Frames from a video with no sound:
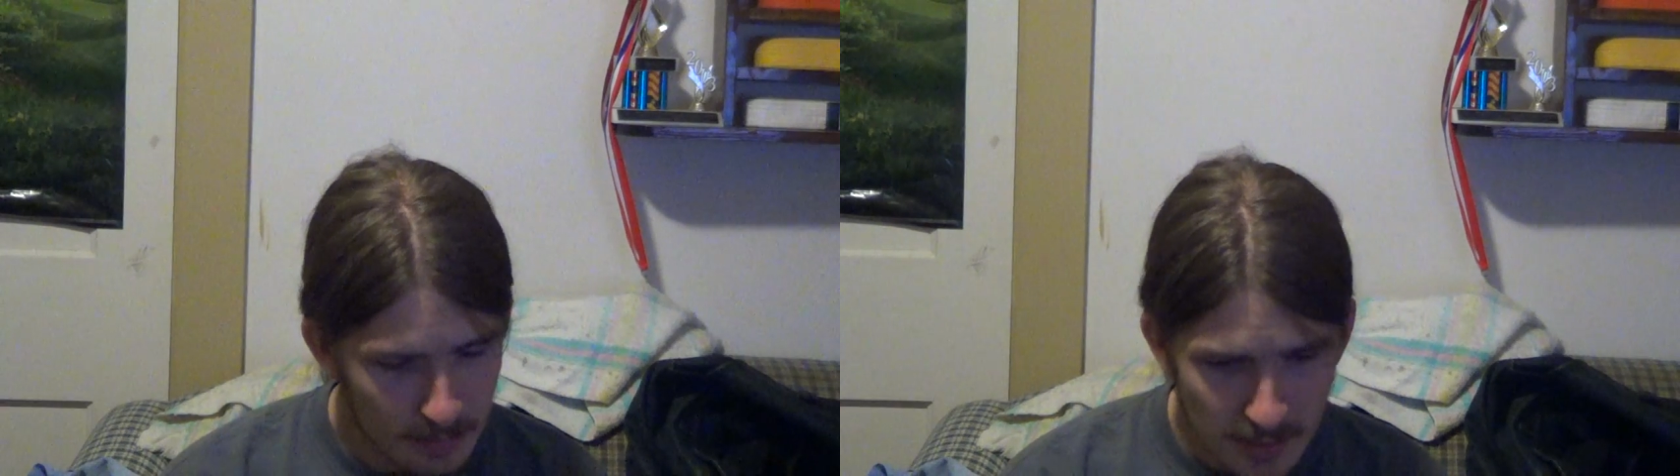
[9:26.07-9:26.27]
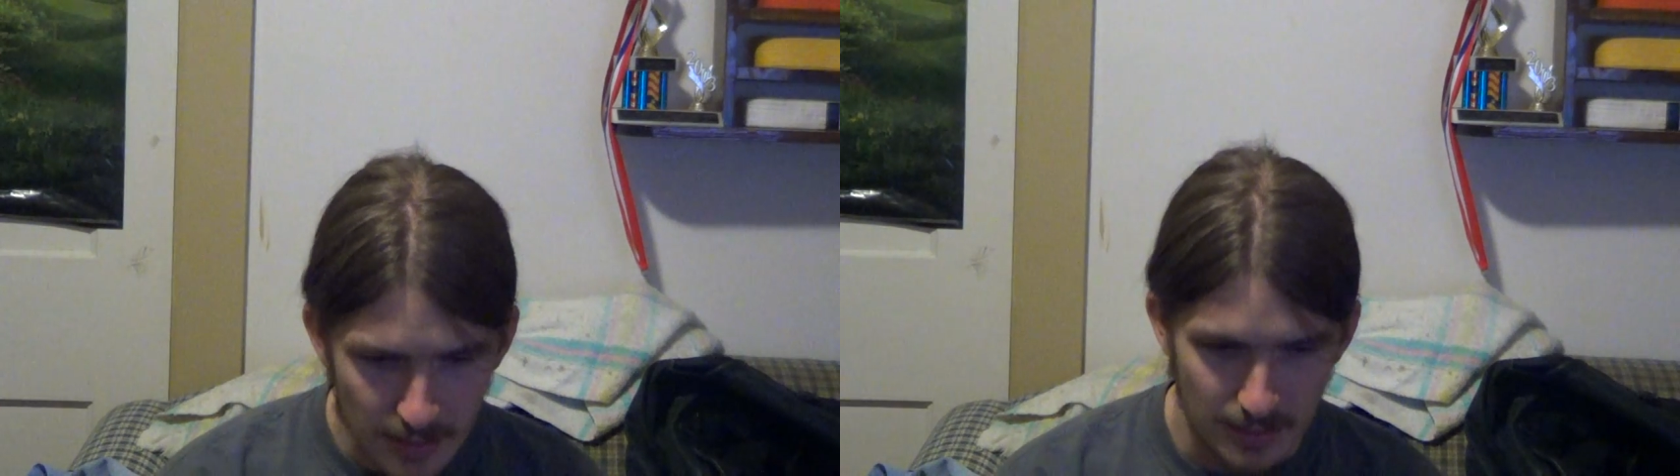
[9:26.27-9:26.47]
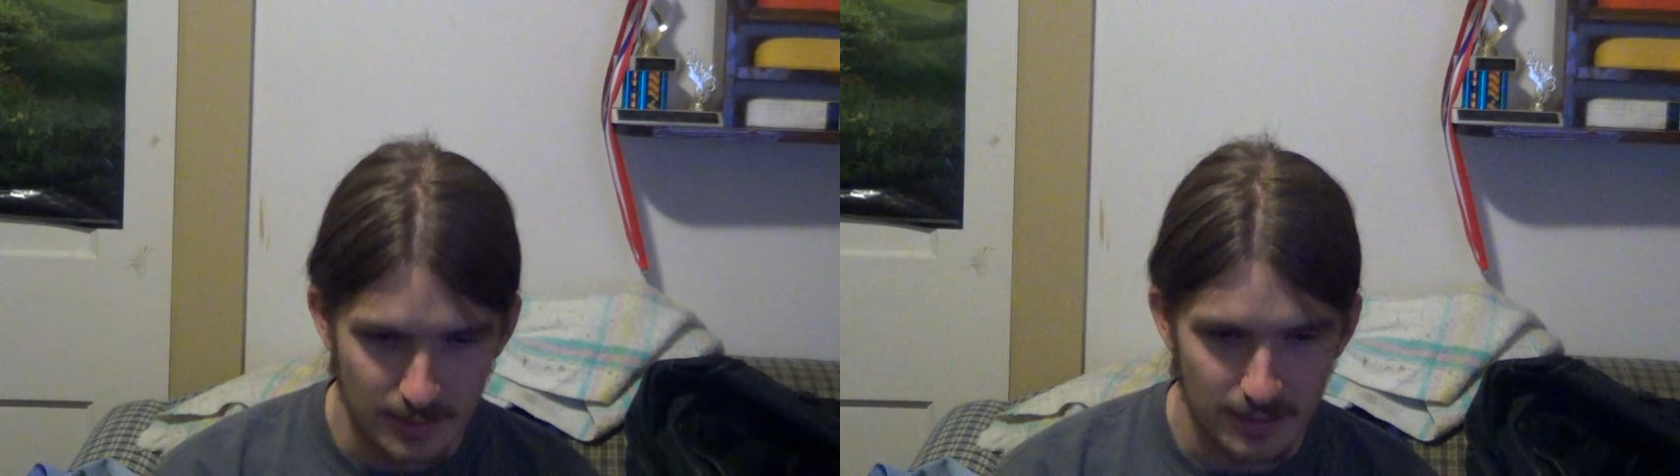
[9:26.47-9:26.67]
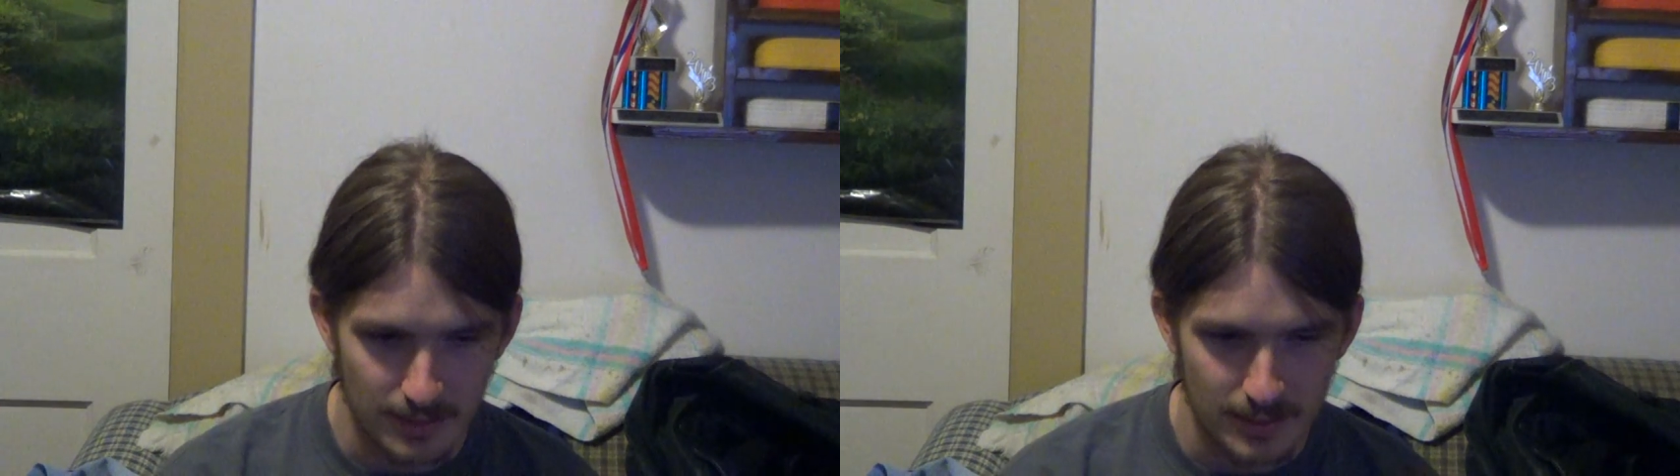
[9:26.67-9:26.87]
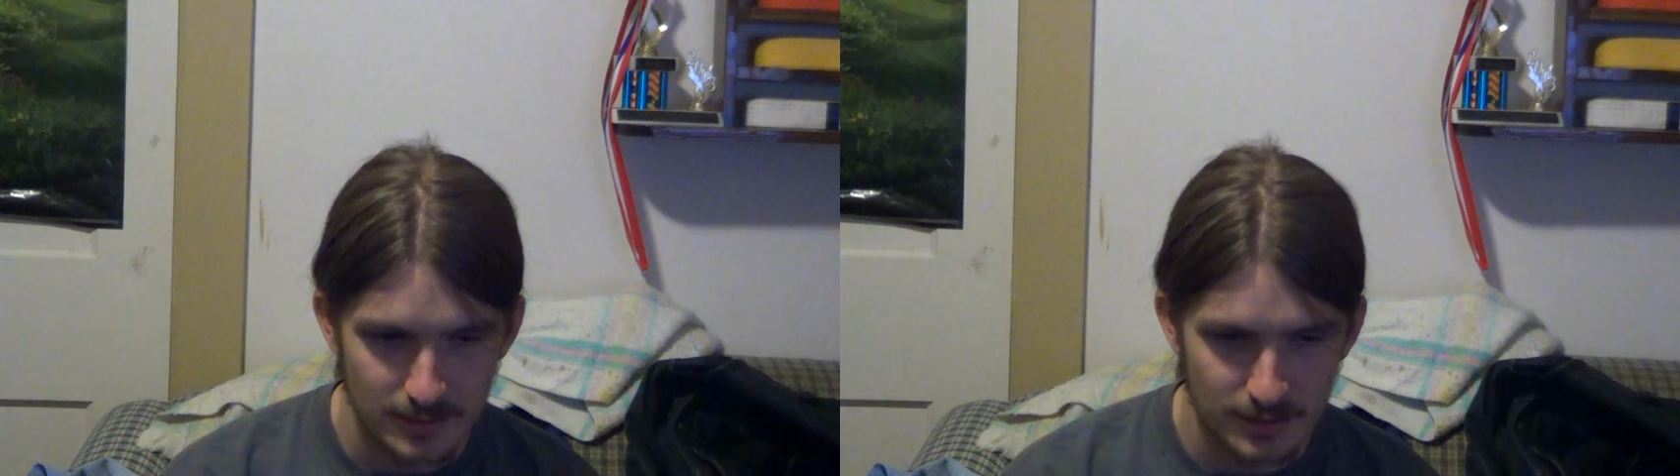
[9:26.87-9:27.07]
yeah,
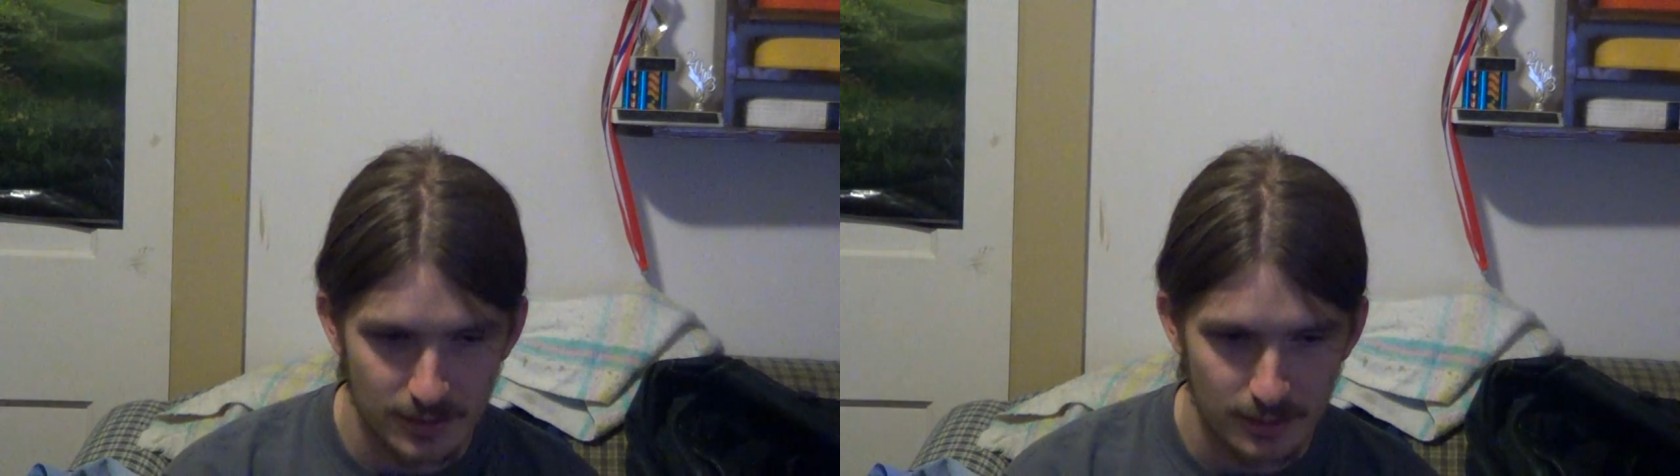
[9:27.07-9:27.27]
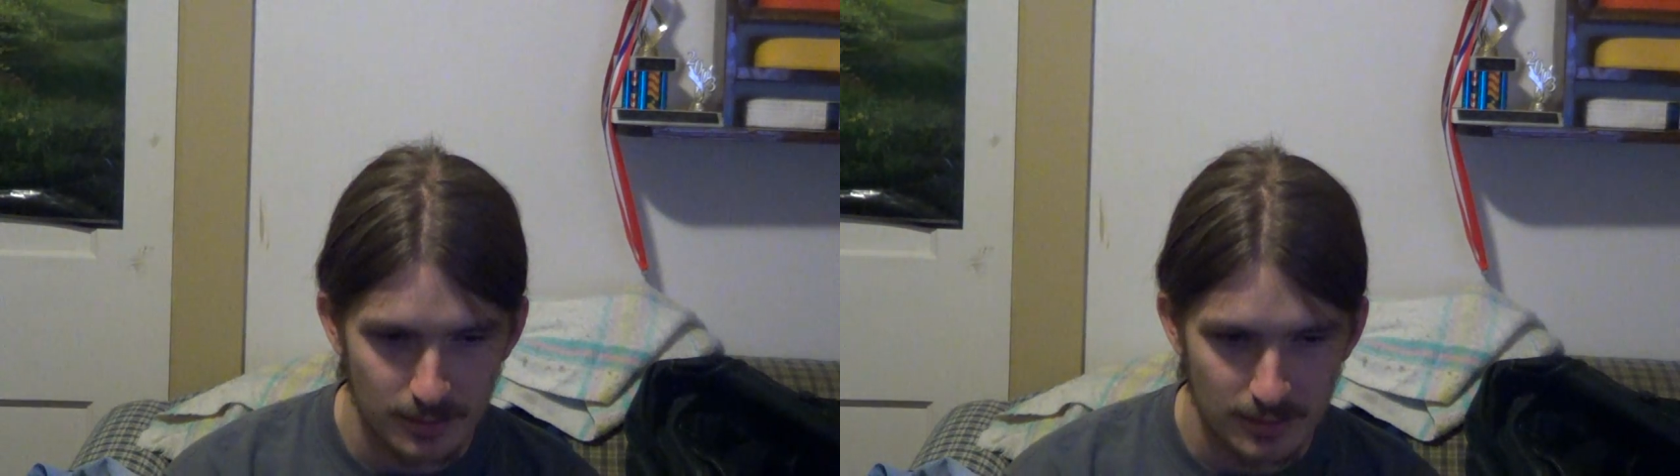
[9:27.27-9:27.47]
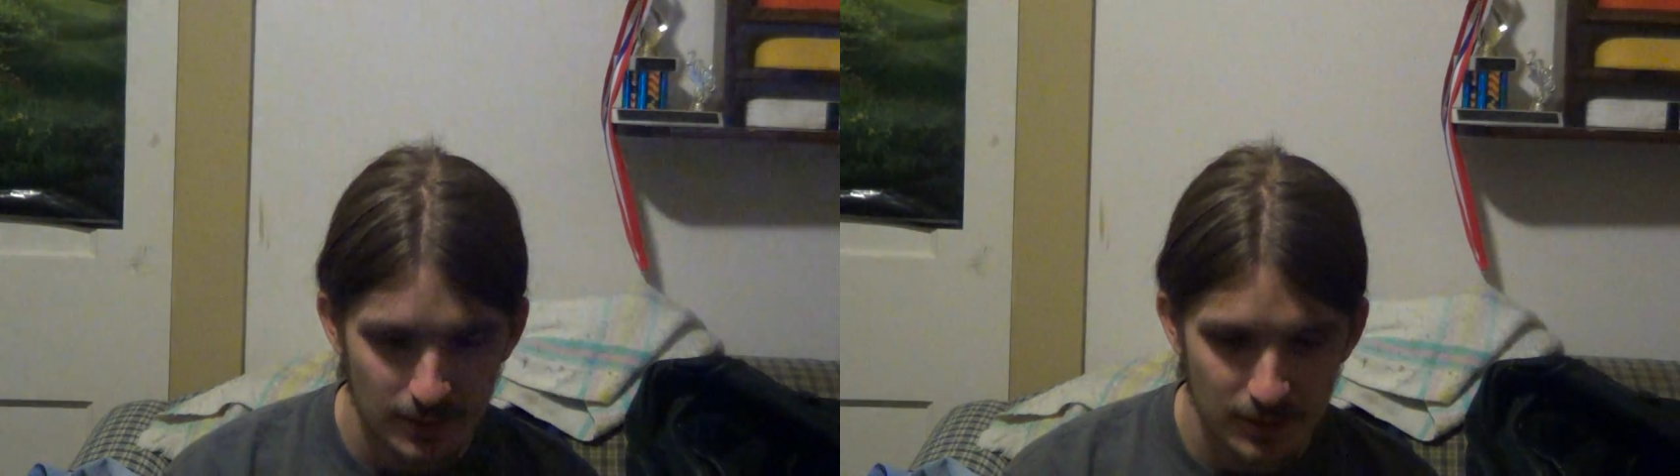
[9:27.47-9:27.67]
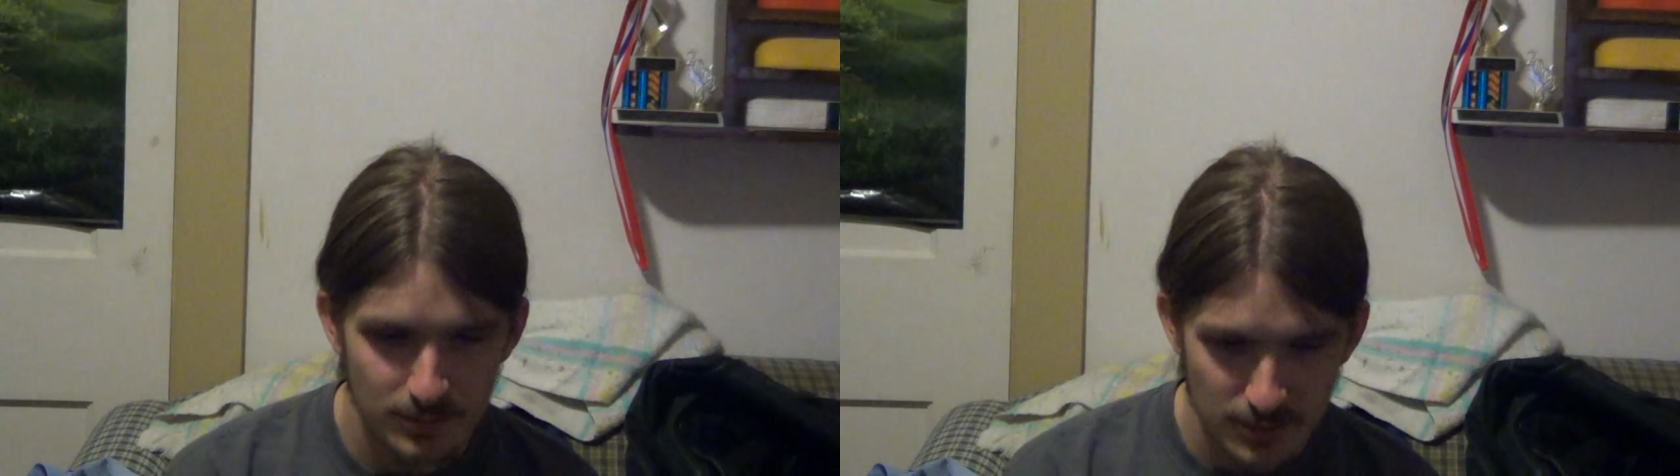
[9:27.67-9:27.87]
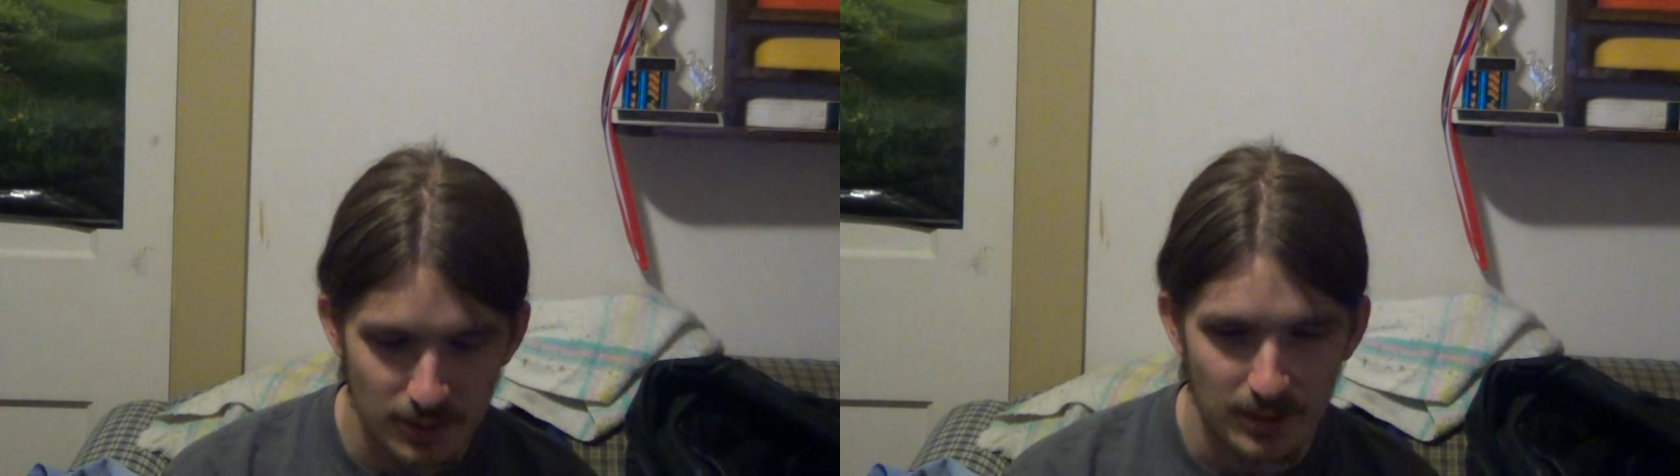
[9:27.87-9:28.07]
alright, so
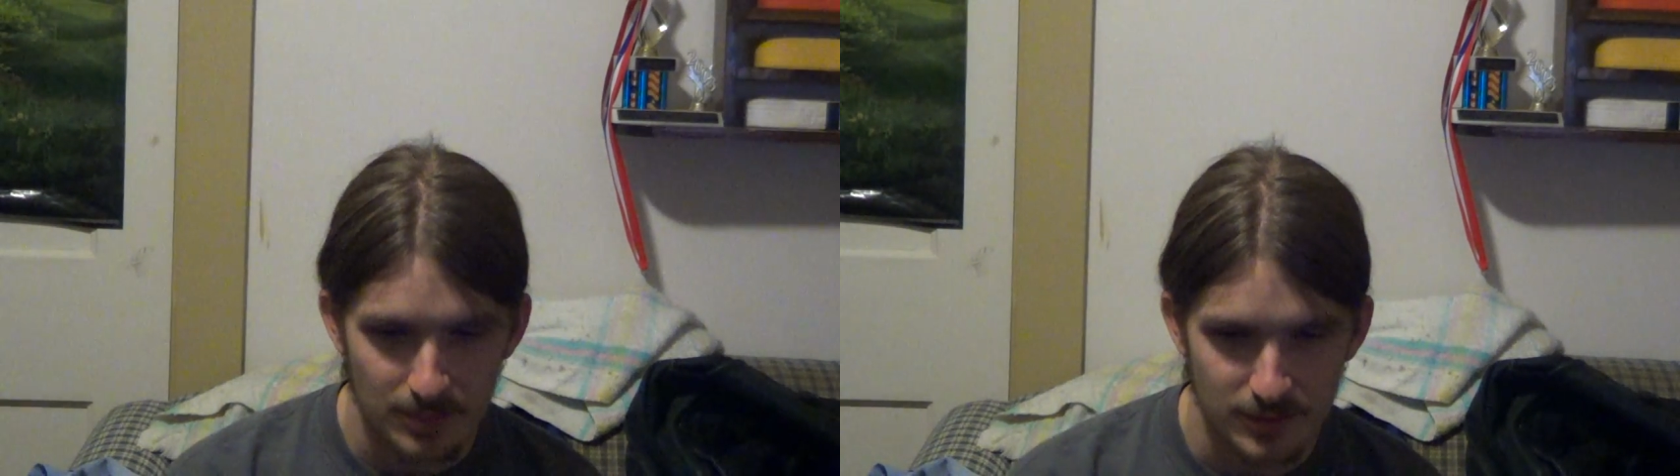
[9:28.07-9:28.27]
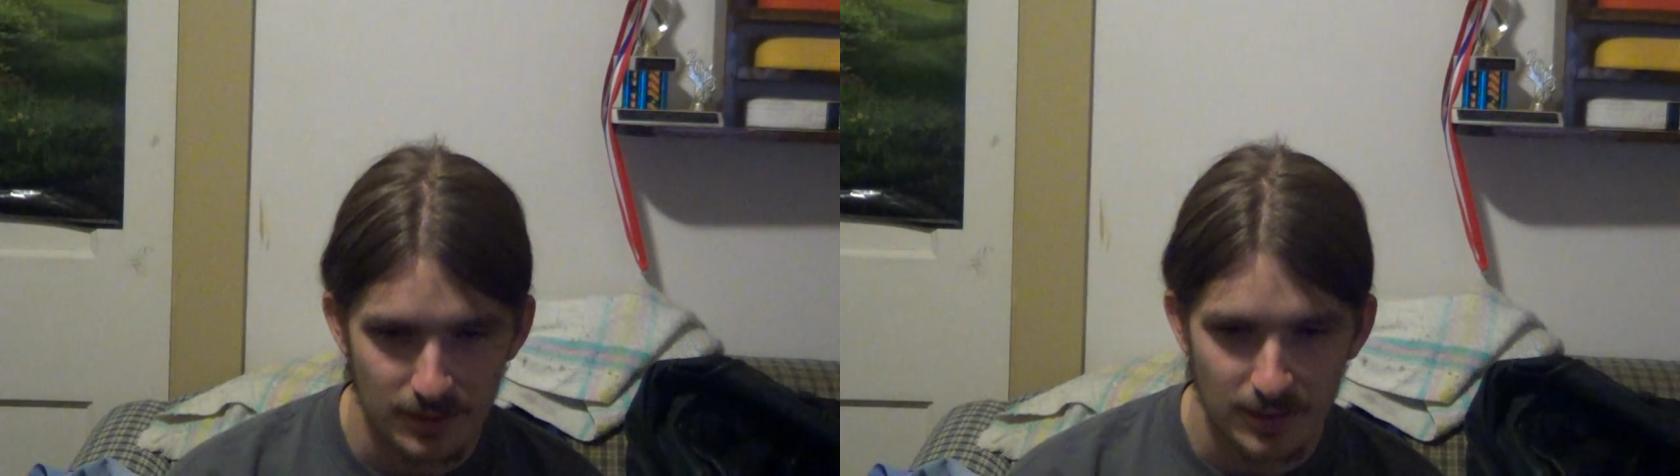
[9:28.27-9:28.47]
this was a good episode.